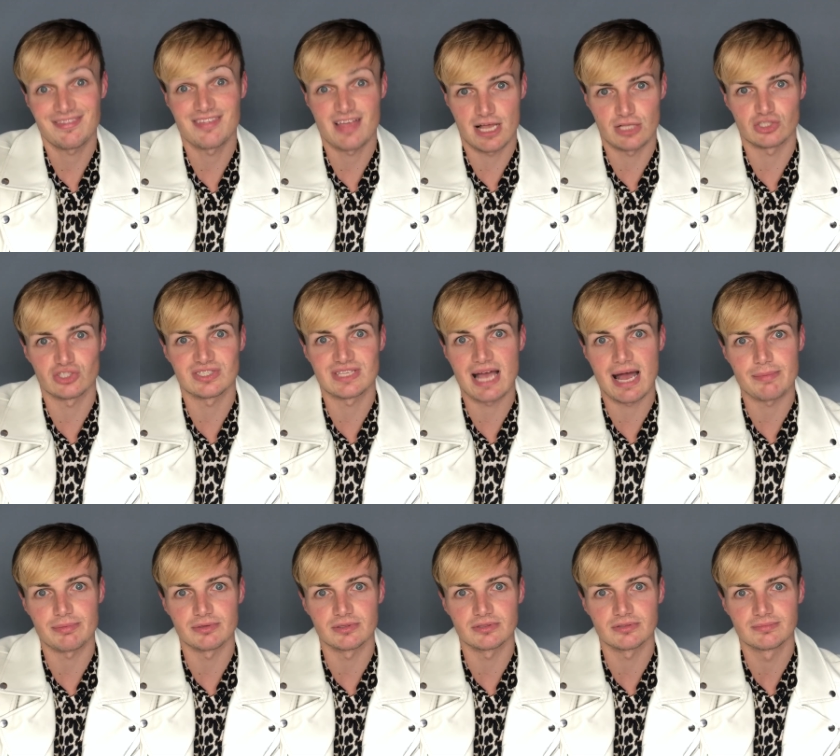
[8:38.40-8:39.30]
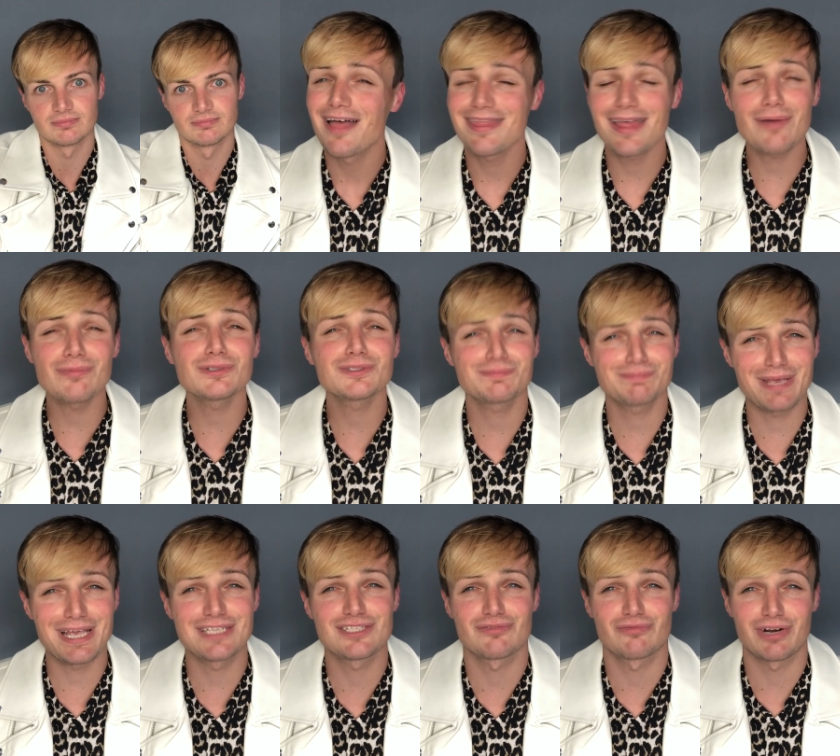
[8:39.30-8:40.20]
That just happened. That was me
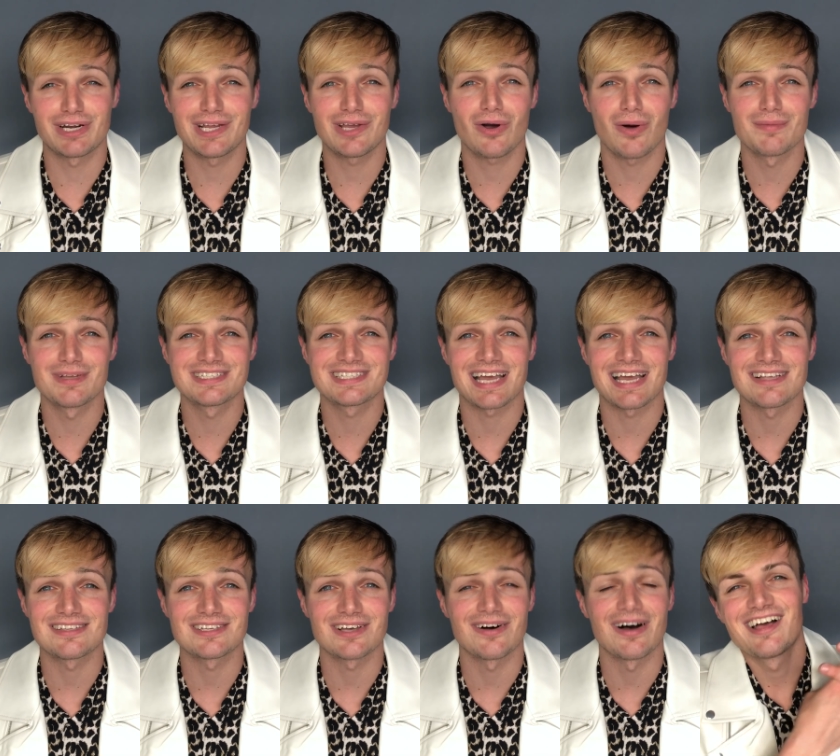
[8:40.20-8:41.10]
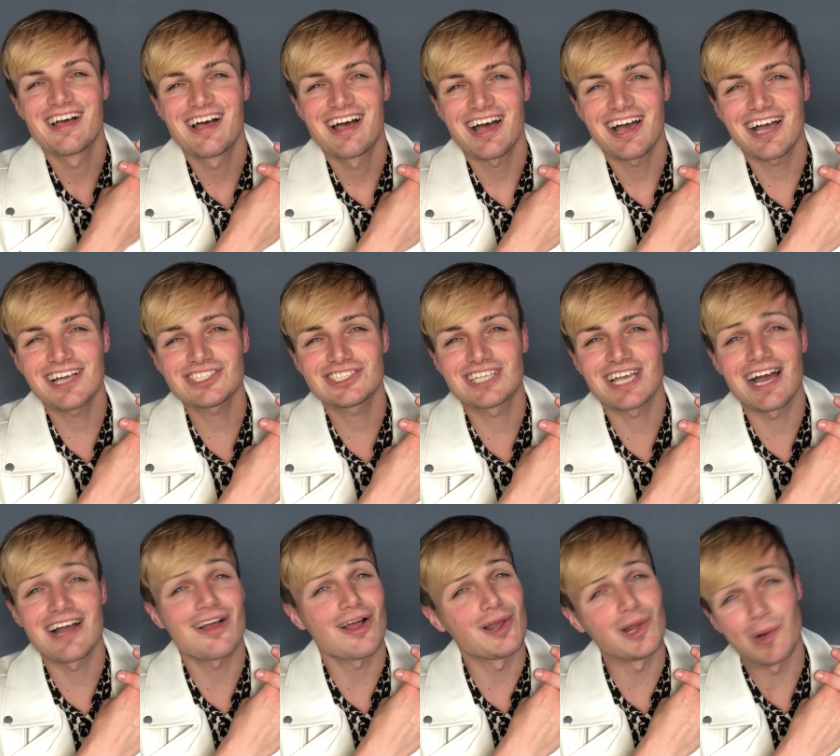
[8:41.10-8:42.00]
as a running commentator. #
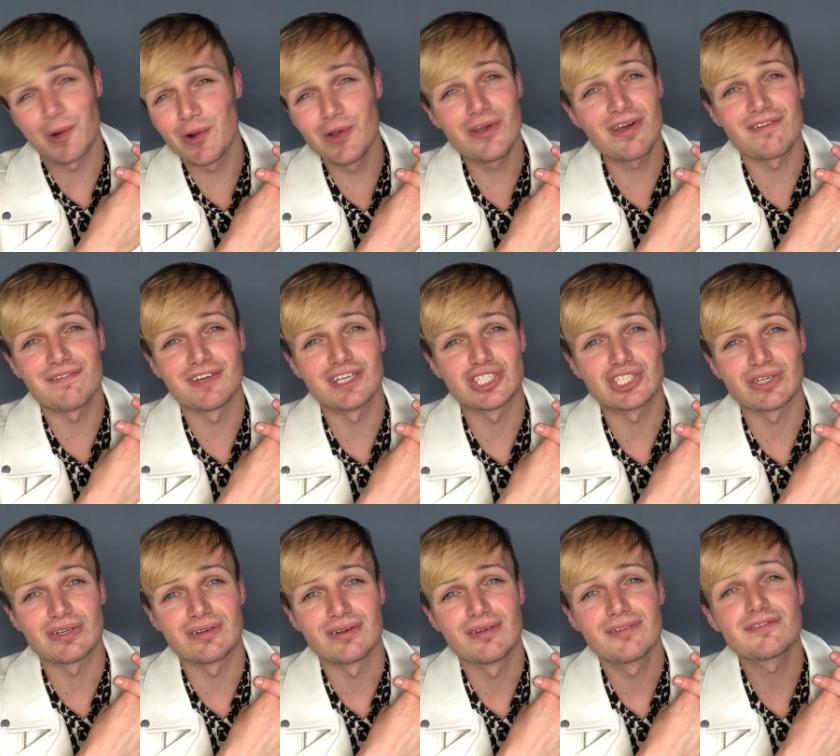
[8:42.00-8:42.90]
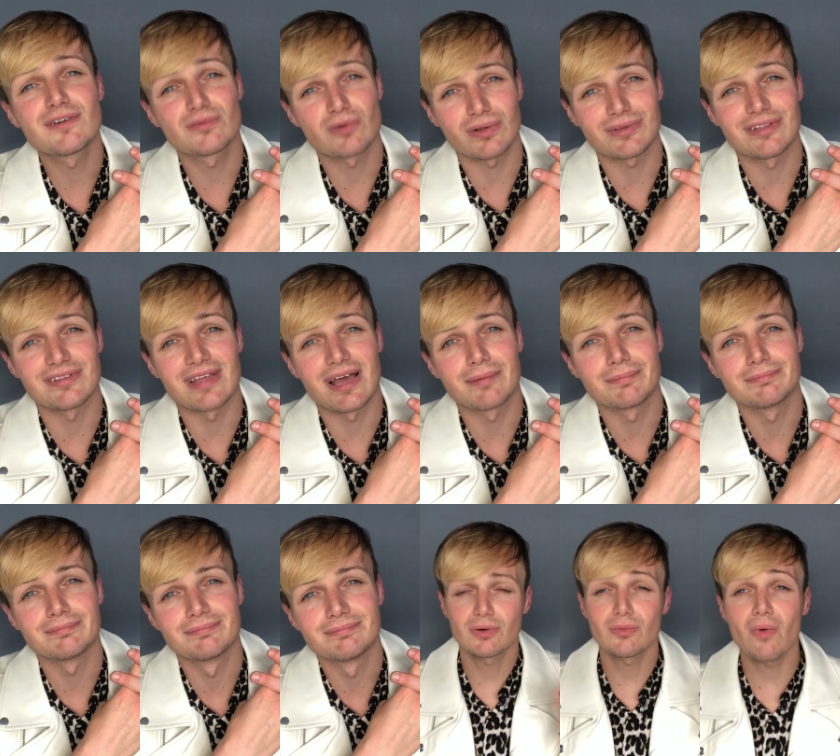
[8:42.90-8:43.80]
Lukeovision for Rotterdam.
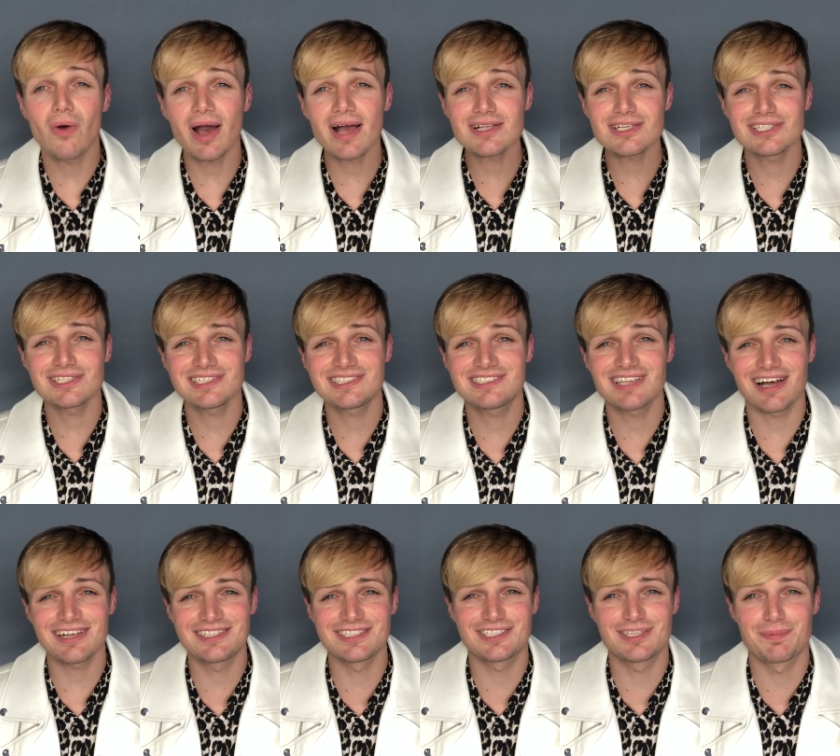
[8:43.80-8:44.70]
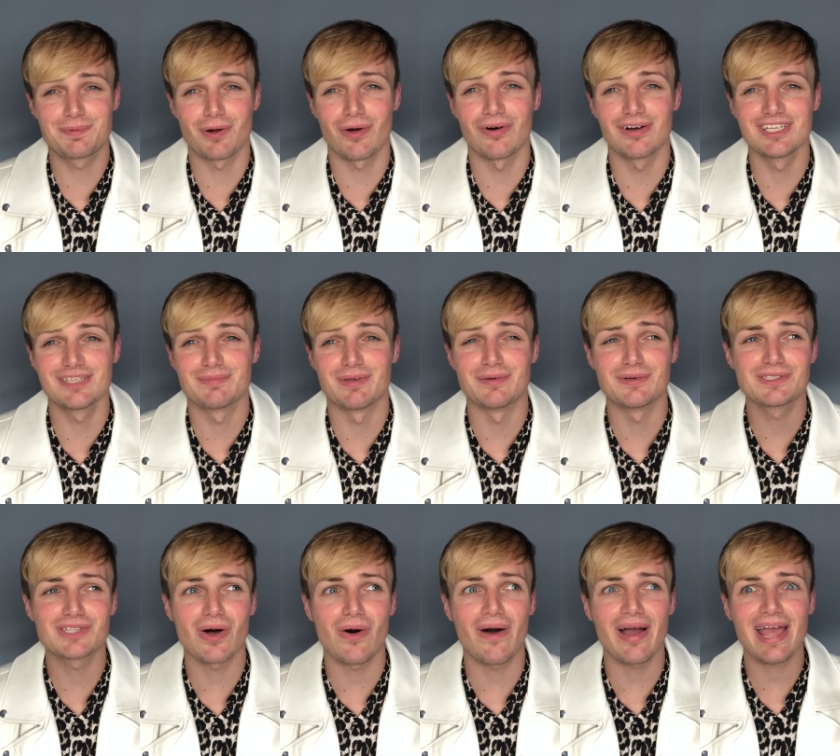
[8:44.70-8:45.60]
But what actually started to surprise me was
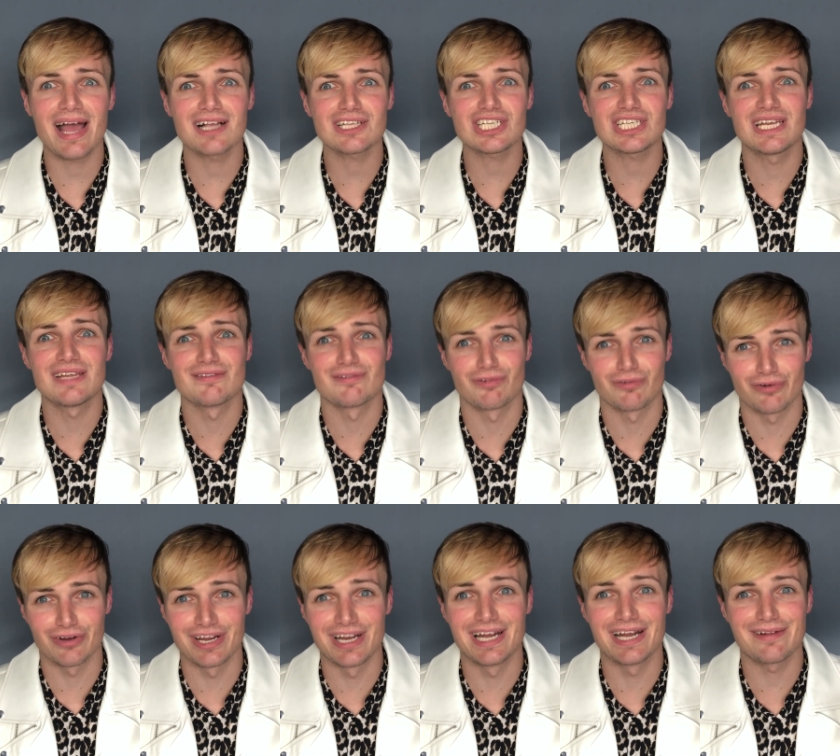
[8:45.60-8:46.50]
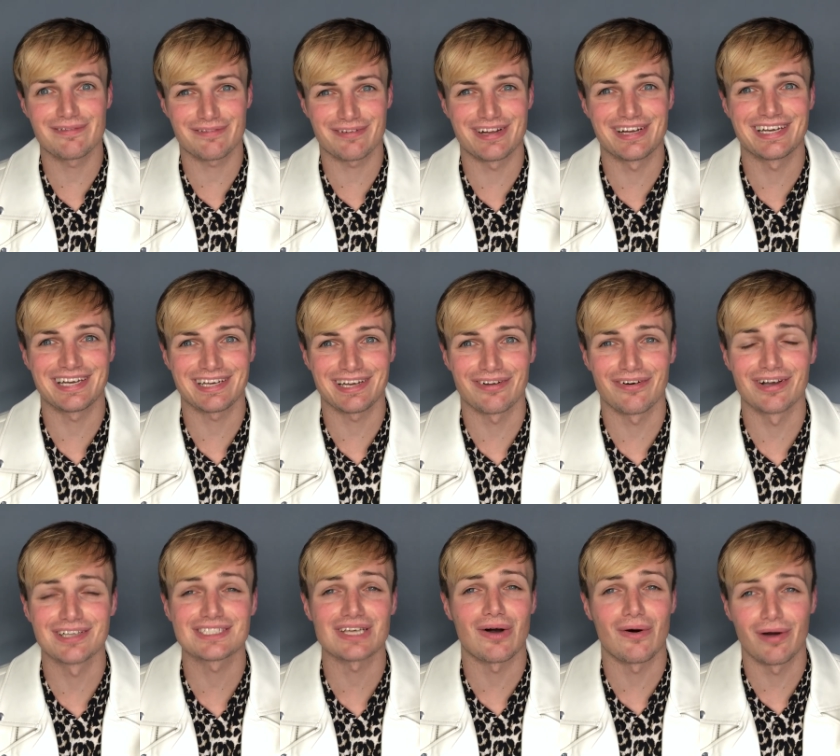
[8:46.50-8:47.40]
that I actually really
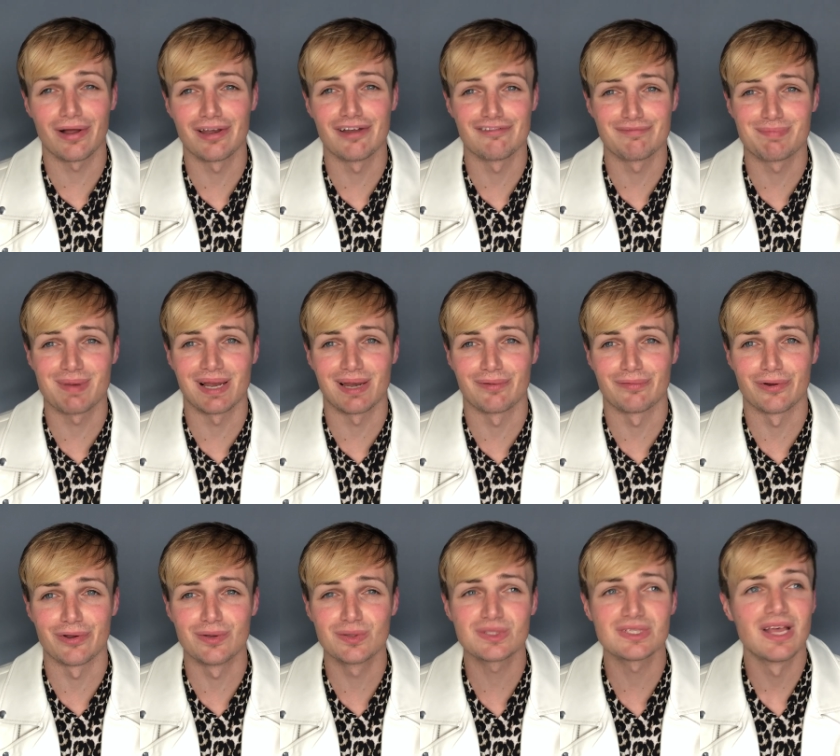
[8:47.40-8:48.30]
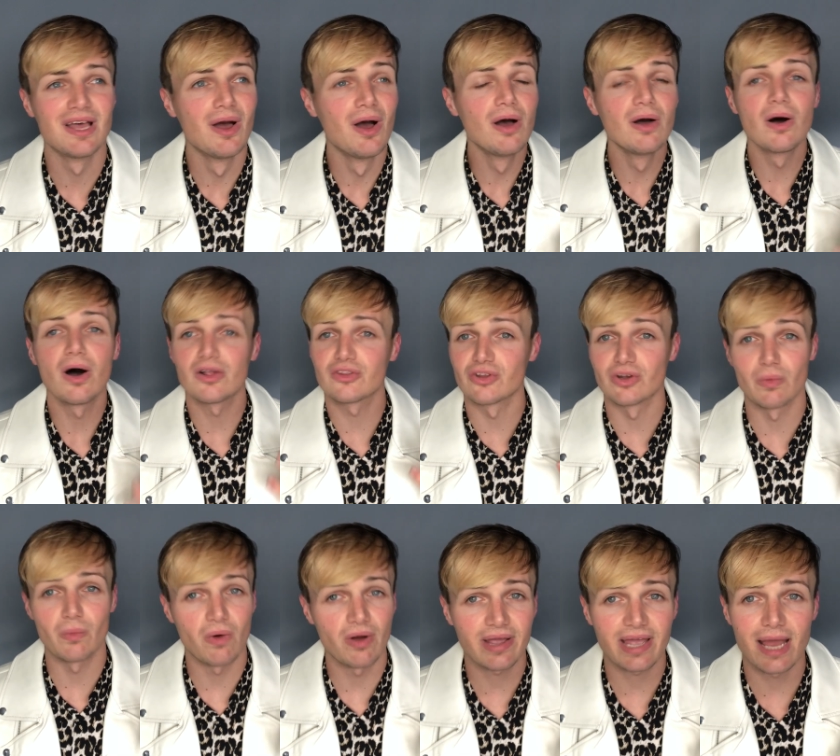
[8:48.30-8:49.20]
liked I Love Belarus. I don't know
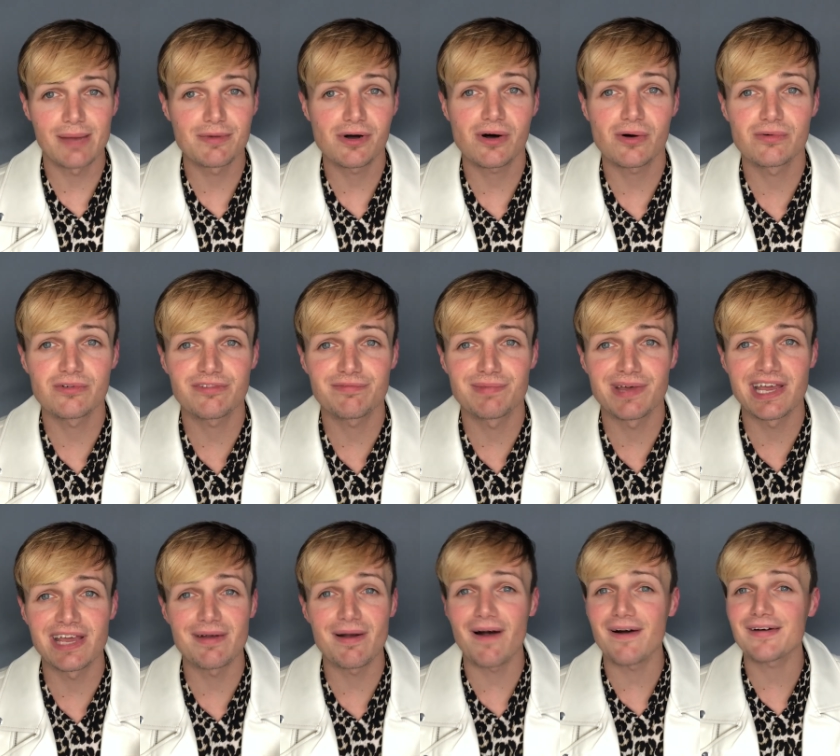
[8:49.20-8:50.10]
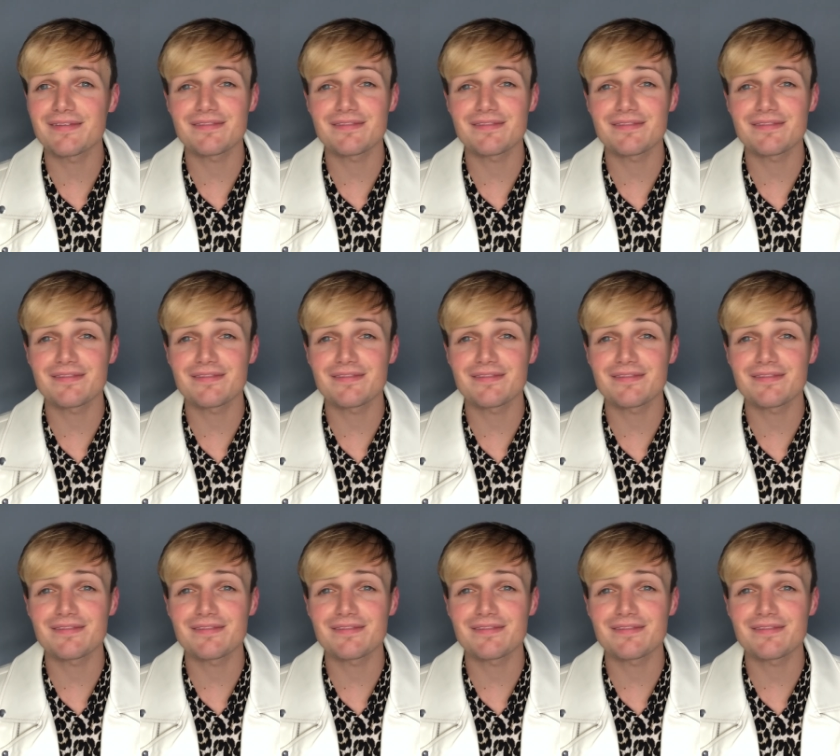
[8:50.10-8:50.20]
what came a hold of me.